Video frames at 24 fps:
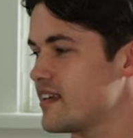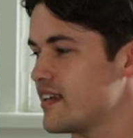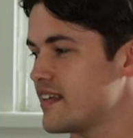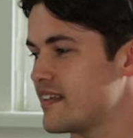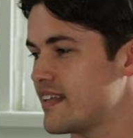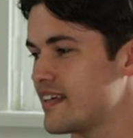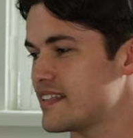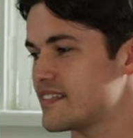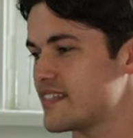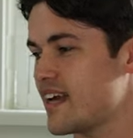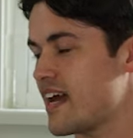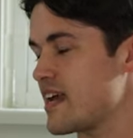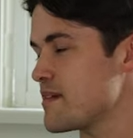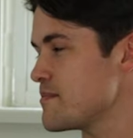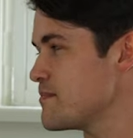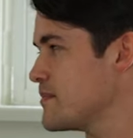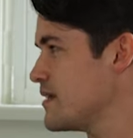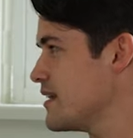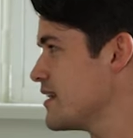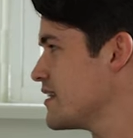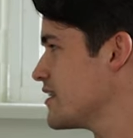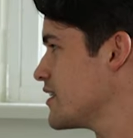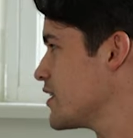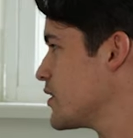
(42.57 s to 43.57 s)
in that time,
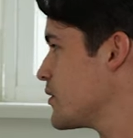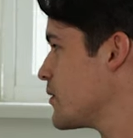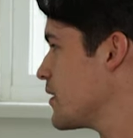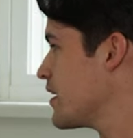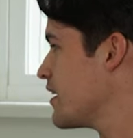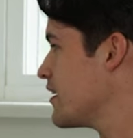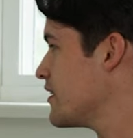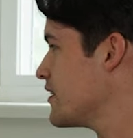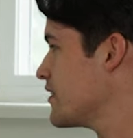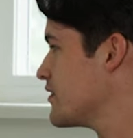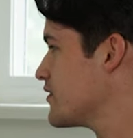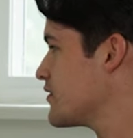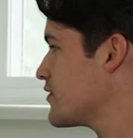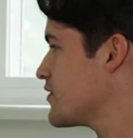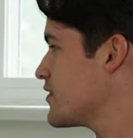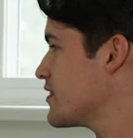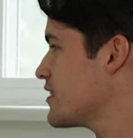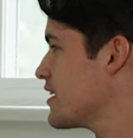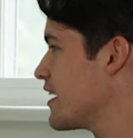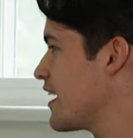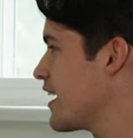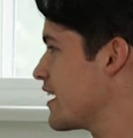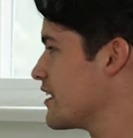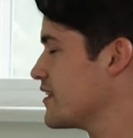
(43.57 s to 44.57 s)
me and Noelle have
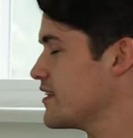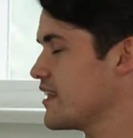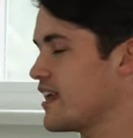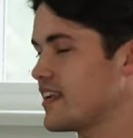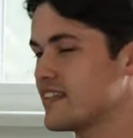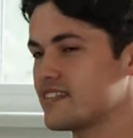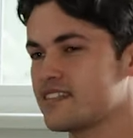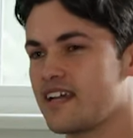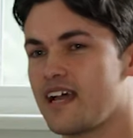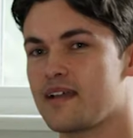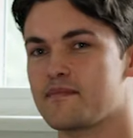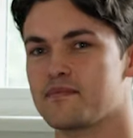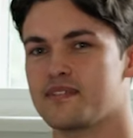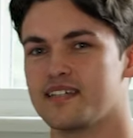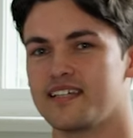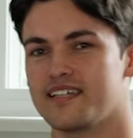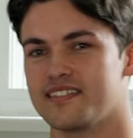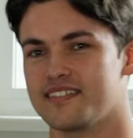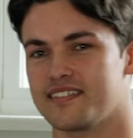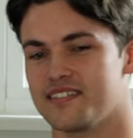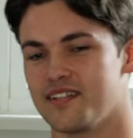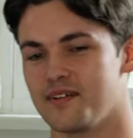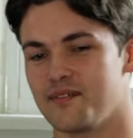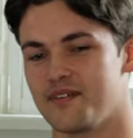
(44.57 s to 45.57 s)
had a lot of time to
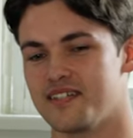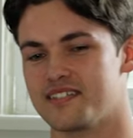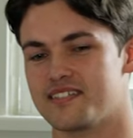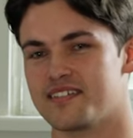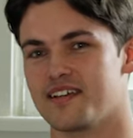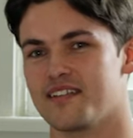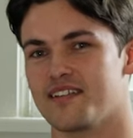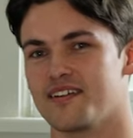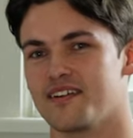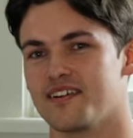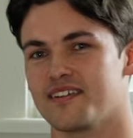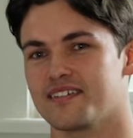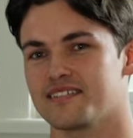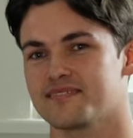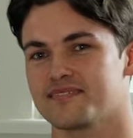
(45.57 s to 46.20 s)
get to know each other.